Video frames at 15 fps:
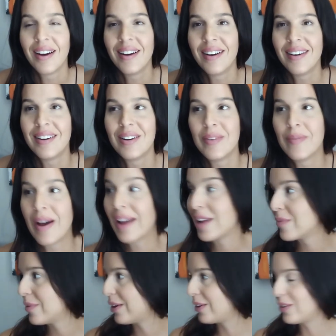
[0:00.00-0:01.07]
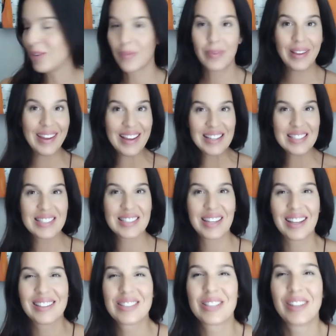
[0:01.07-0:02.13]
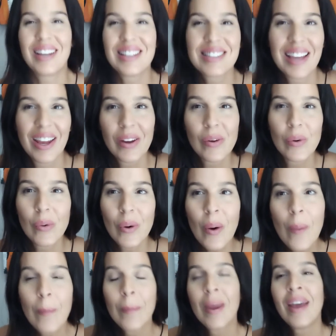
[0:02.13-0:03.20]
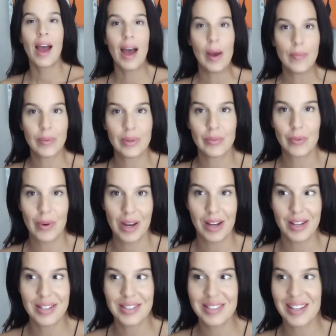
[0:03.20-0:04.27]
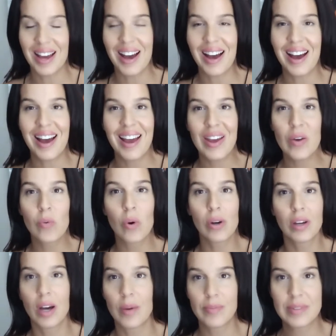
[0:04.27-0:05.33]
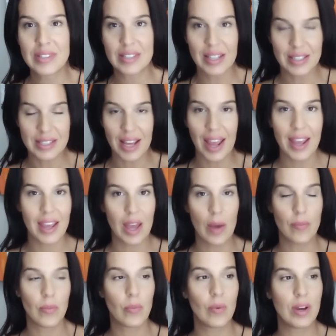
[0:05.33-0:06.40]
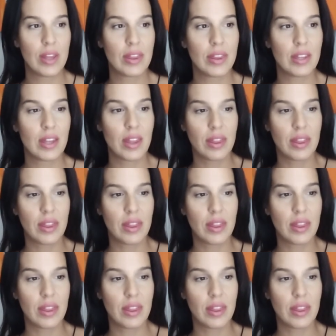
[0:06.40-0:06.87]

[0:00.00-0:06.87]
Um, I am in a new place, so that's kind of cool. What happened was I woke up 6 a.m.